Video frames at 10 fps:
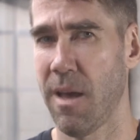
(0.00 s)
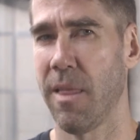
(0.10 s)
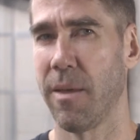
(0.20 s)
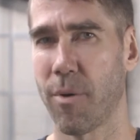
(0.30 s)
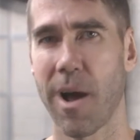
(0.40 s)

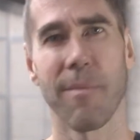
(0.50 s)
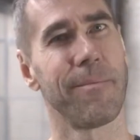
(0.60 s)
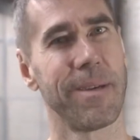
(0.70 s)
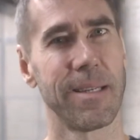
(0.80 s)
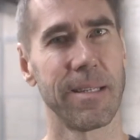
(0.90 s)
The
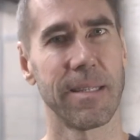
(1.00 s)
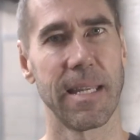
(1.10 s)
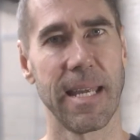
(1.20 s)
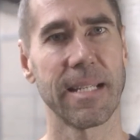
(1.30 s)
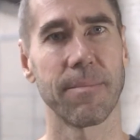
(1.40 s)
problem is the
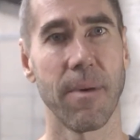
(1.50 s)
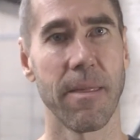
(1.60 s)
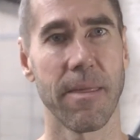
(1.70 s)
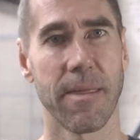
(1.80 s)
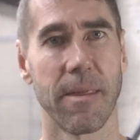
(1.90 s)
next
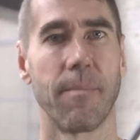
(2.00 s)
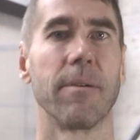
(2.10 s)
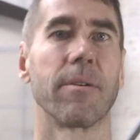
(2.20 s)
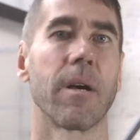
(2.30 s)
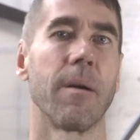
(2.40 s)
month, the
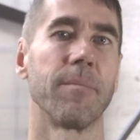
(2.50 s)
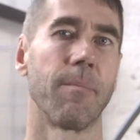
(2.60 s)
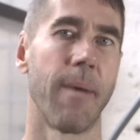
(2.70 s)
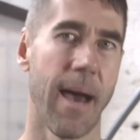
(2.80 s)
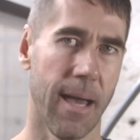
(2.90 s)
bill comes
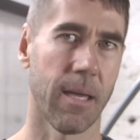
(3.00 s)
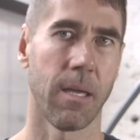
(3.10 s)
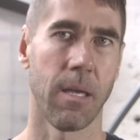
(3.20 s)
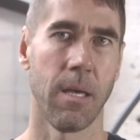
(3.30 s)
back.